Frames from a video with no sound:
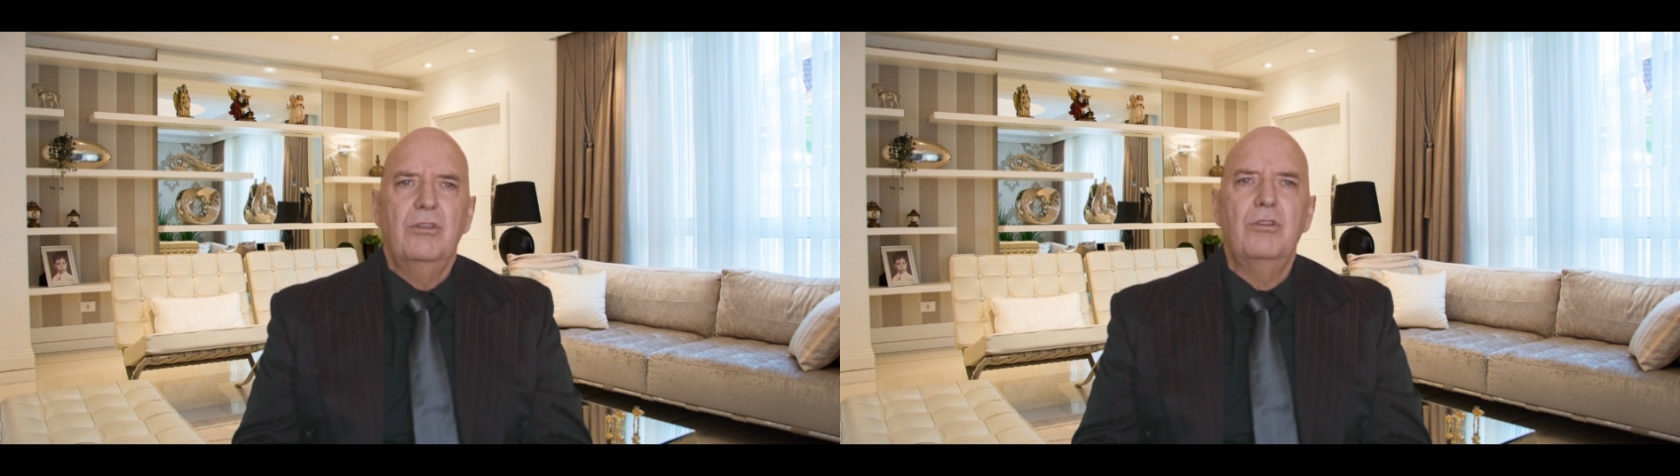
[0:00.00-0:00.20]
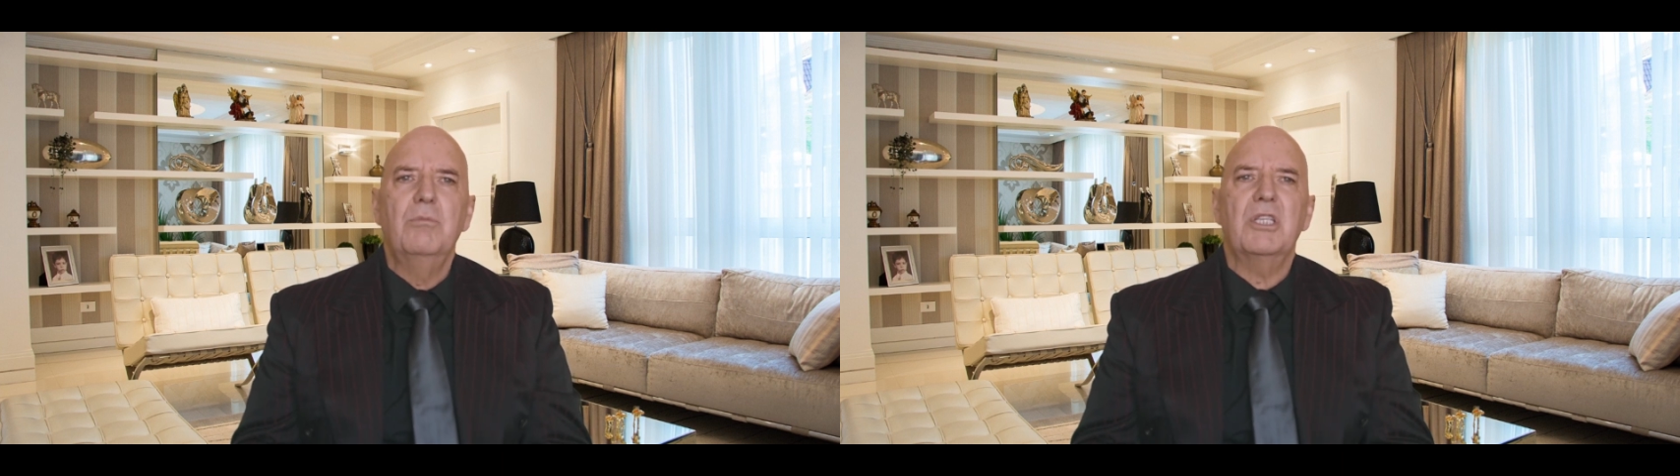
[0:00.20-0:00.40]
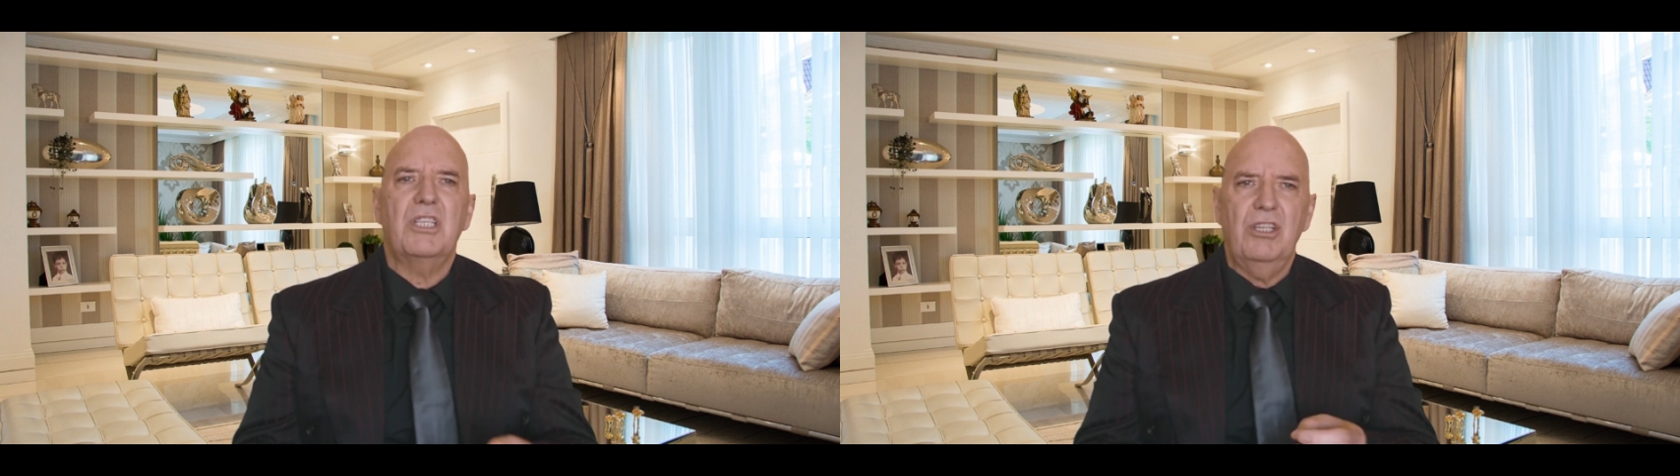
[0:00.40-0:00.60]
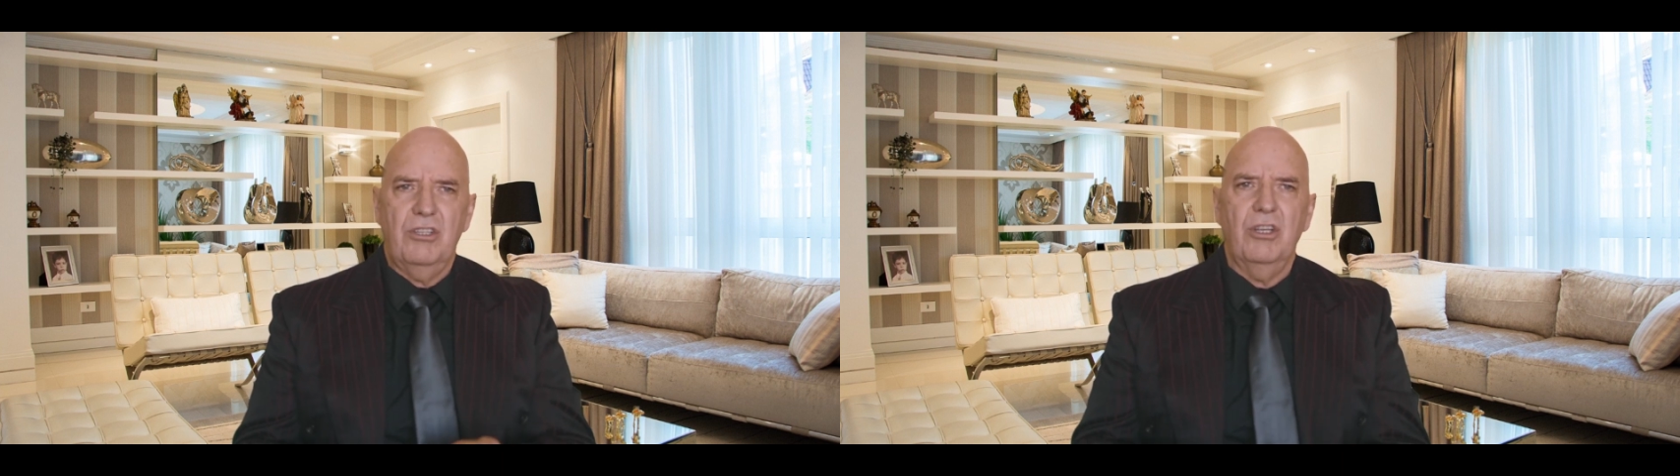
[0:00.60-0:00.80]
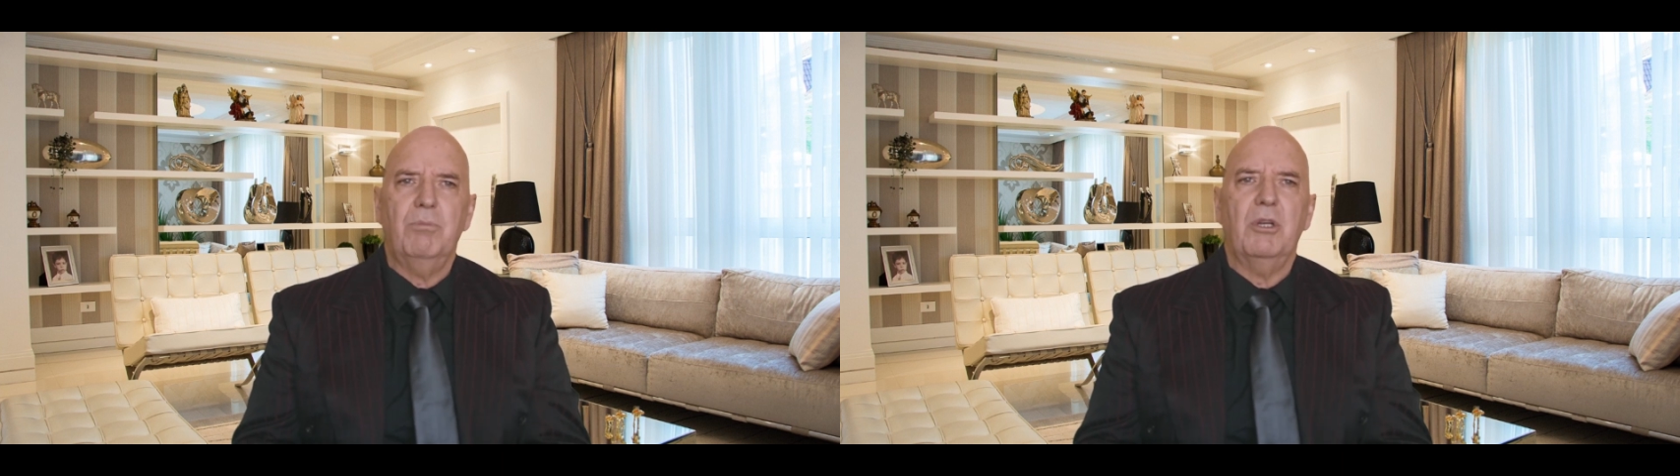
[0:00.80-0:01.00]
to
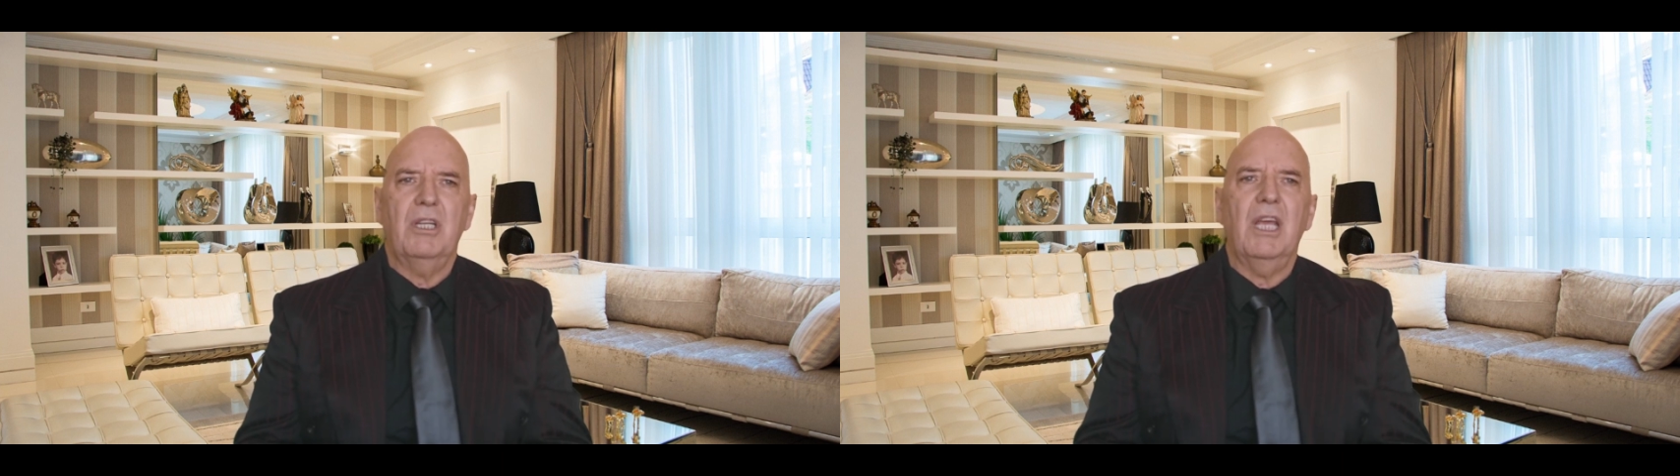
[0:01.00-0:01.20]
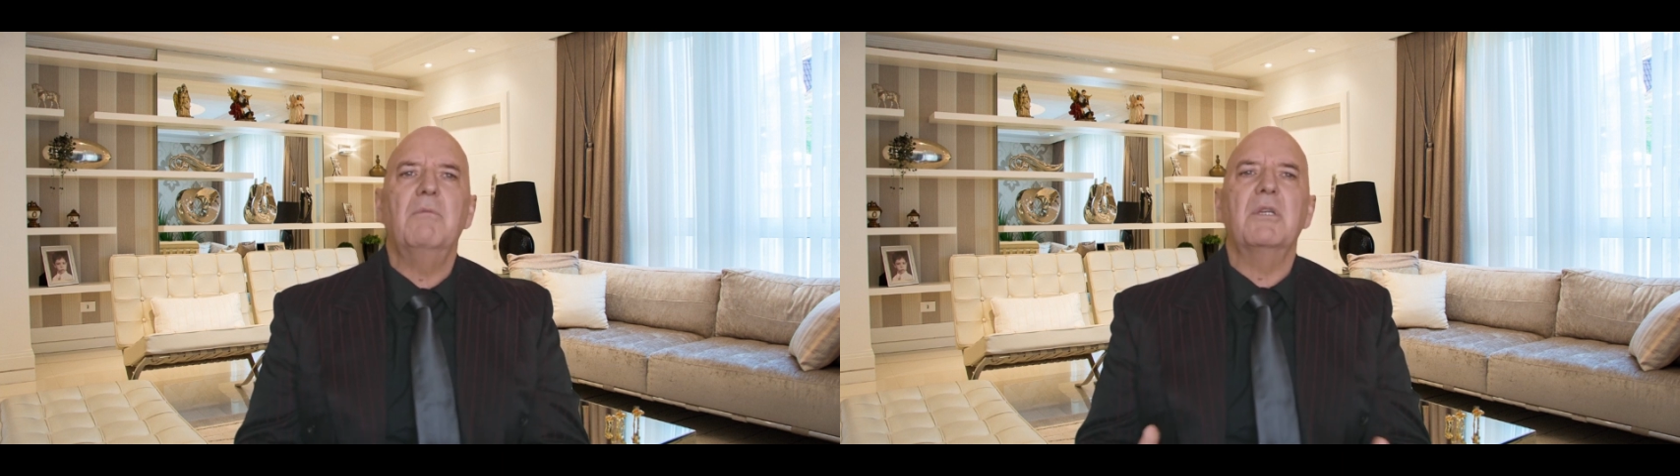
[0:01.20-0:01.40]
misinterpret and